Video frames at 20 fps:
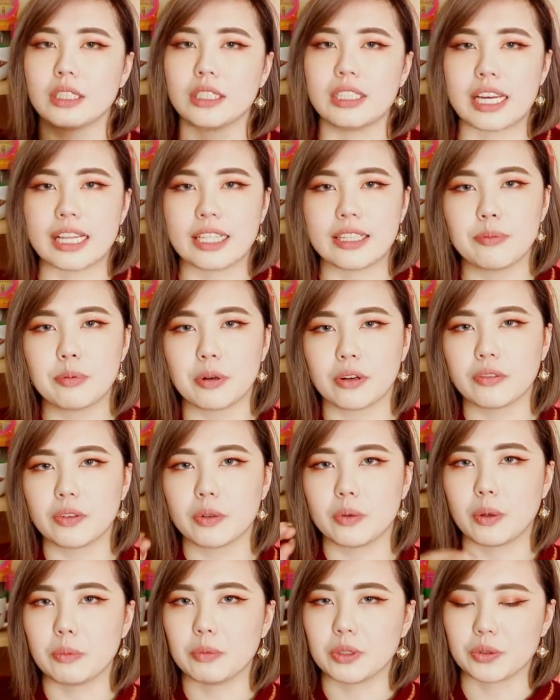The Daily Prophet
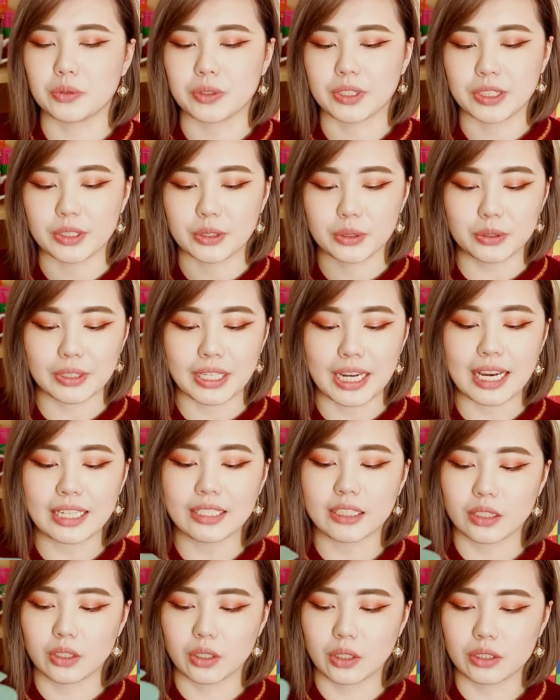one was really cool. It had
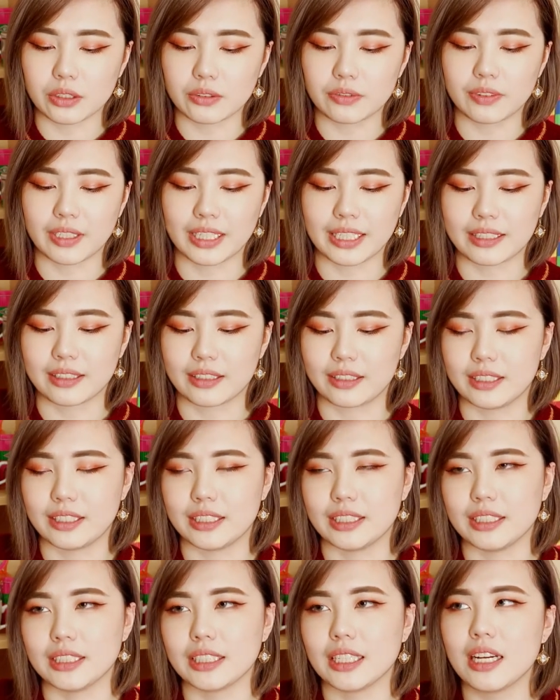a lot of like
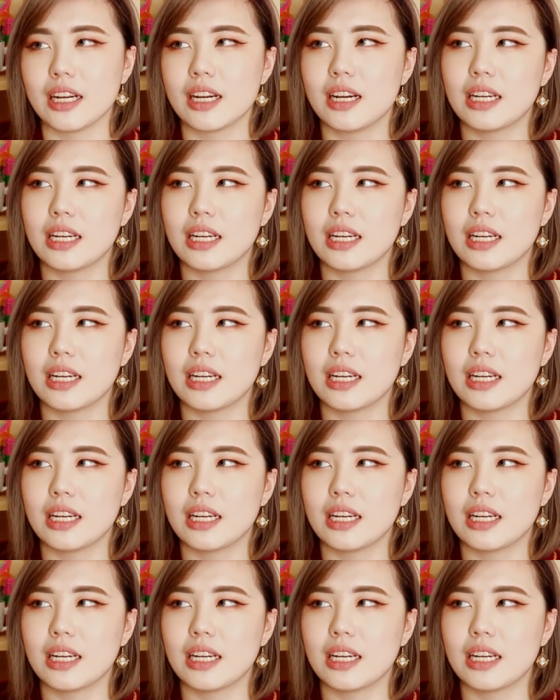the